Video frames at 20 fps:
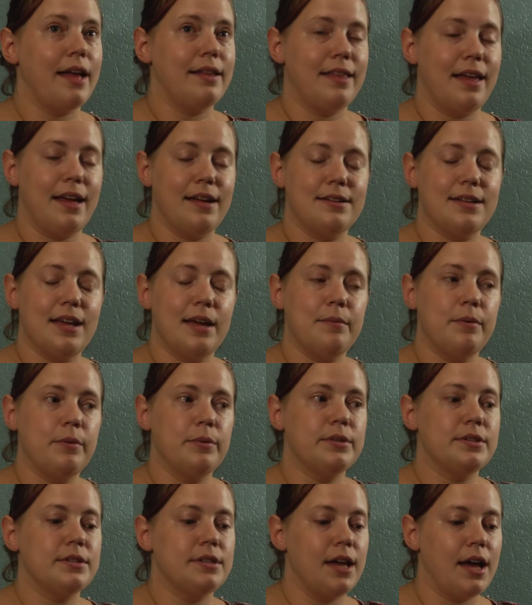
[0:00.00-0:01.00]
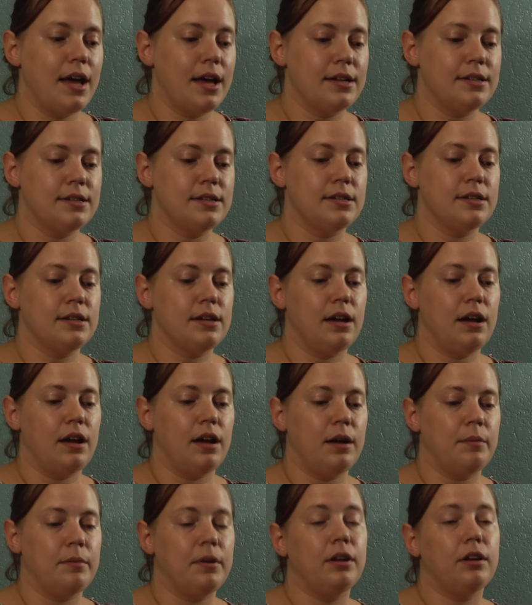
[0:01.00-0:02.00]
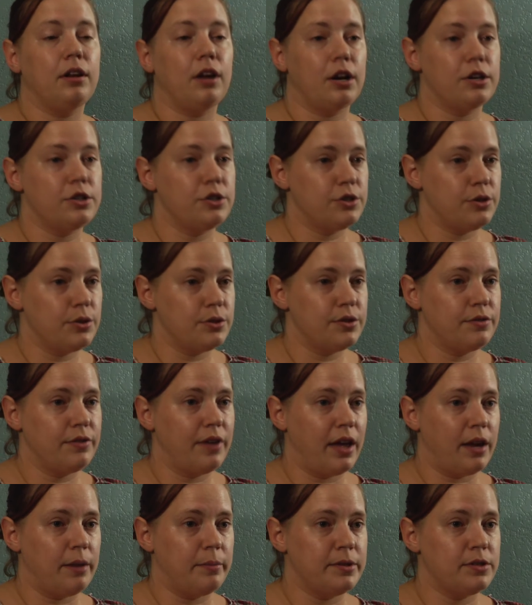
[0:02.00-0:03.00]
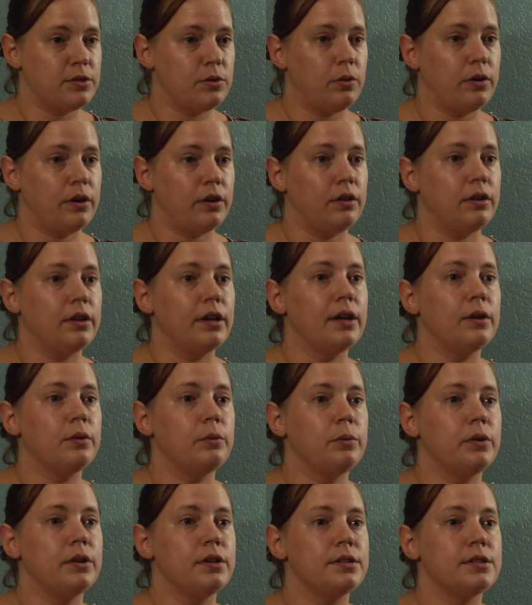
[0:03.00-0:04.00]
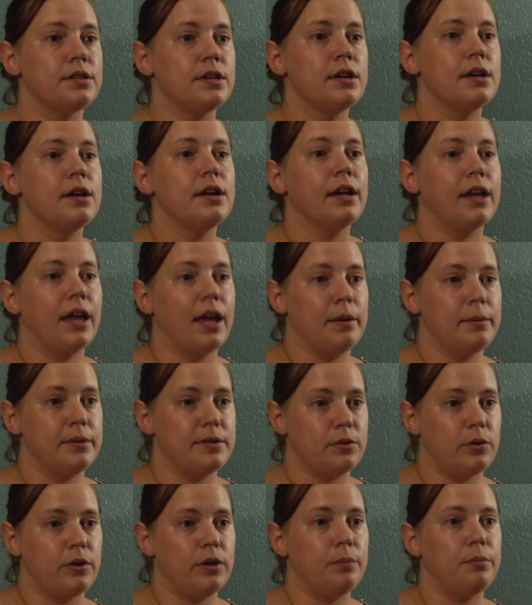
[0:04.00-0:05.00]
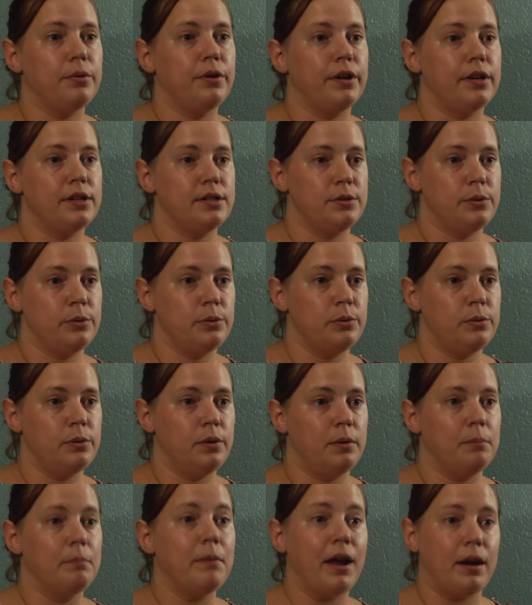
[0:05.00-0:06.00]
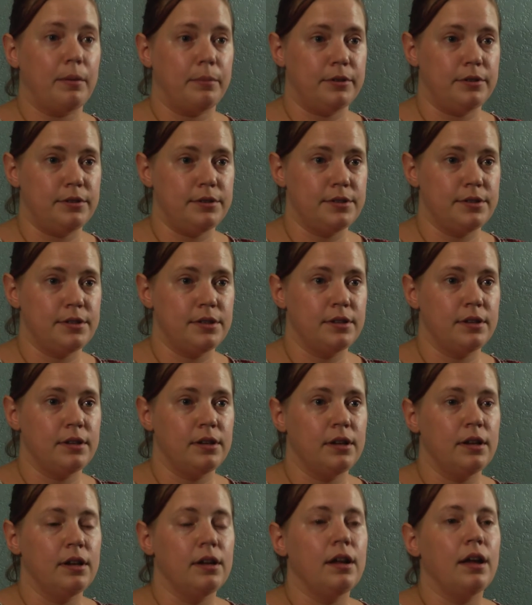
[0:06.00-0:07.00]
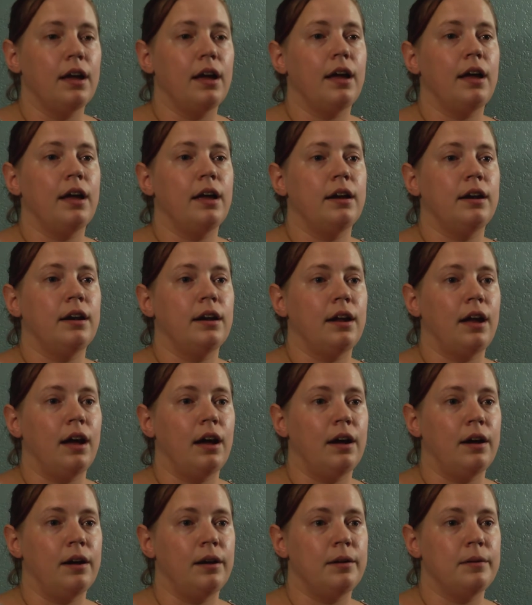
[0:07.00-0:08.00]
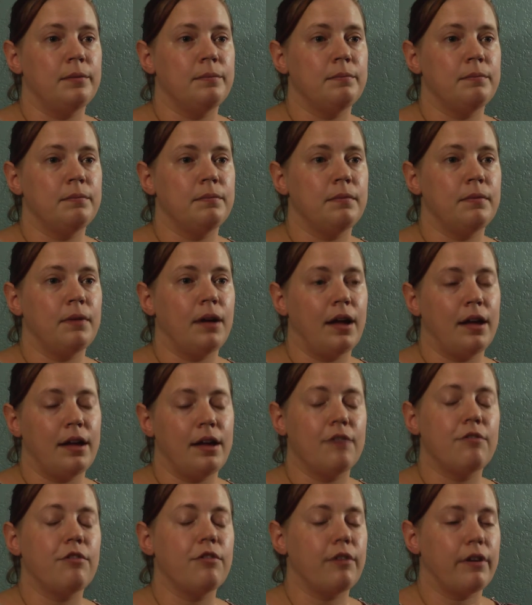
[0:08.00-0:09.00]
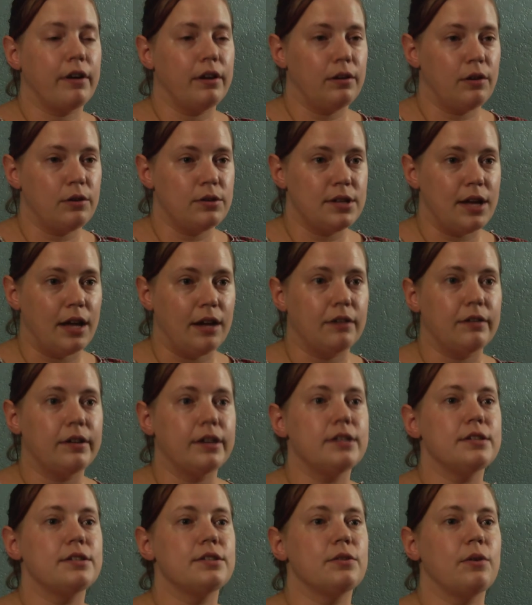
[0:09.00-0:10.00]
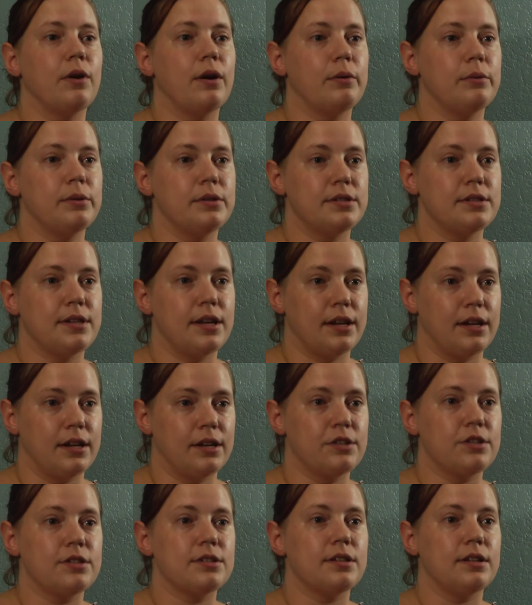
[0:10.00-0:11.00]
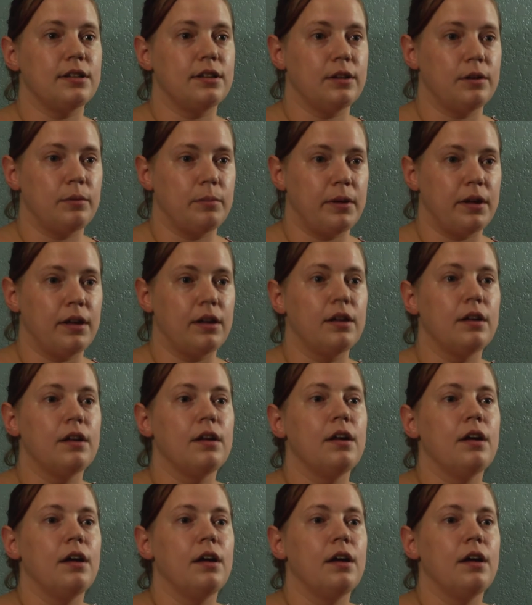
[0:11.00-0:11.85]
at that time it was not a large dose of cannabis oil. It was cannabis oil put into medibles, and I have a very low tolerance, so I was taking just a little bit